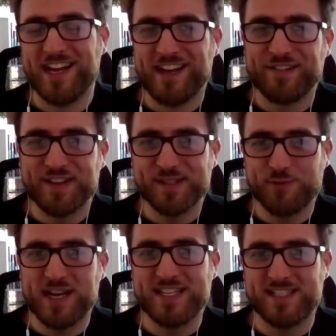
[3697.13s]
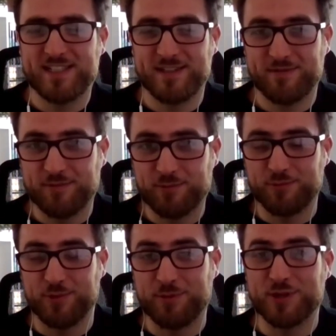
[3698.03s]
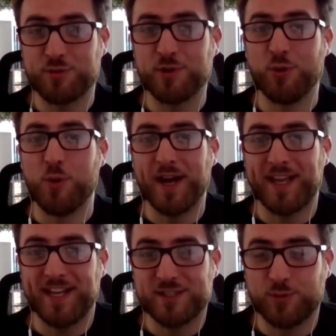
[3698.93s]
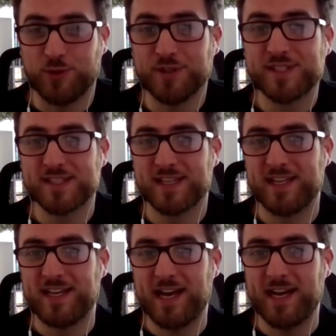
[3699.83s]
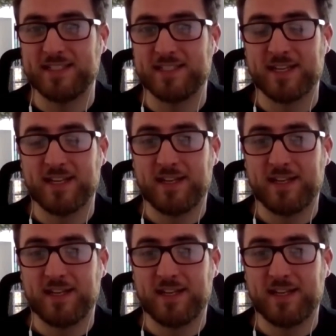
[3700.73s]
If there's a way to, which we're all working towards, and